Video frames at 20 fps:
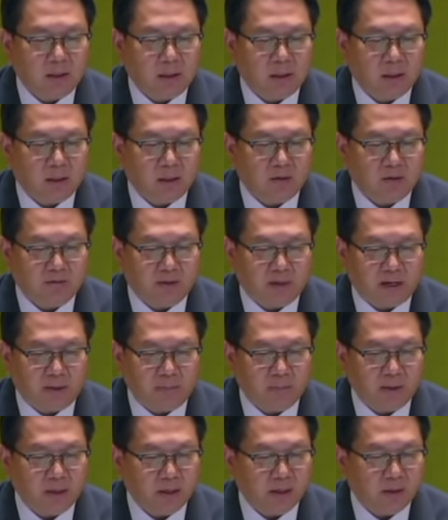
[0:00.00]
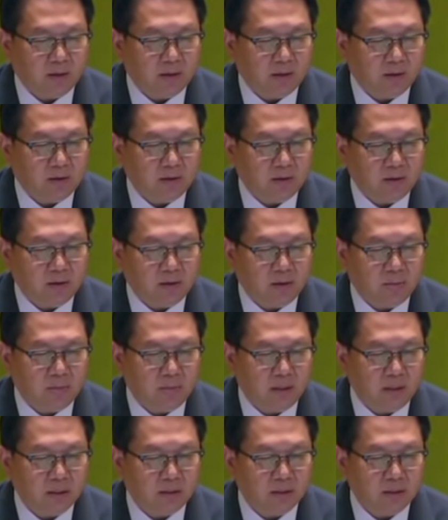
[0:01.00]
Head of the Cabinet of
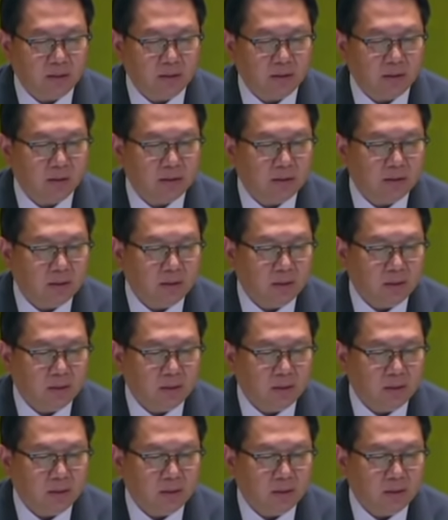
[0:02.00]
Ministers,